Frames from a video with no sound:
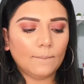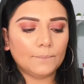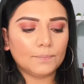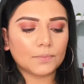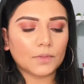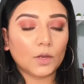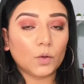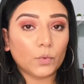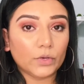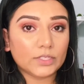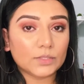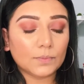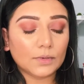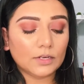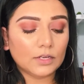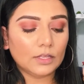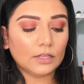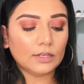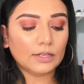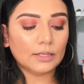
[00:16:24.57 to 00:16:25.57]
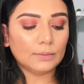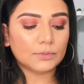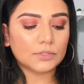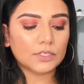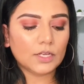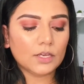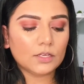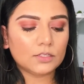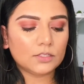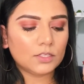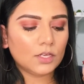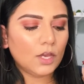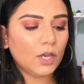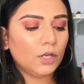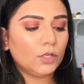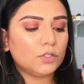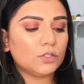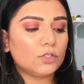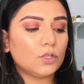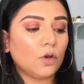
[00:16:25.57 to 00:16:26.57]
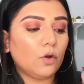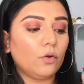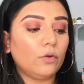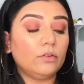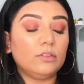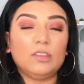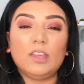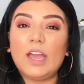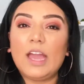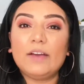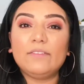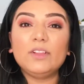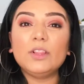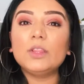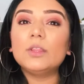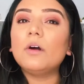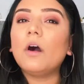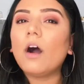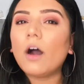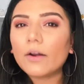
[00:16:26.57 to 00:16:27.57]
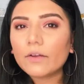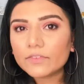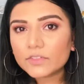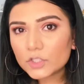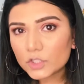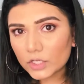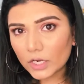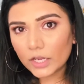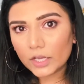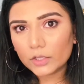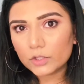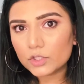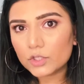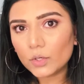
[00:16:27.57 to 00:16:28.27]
investment in lipsticks. So they have a lot of shades.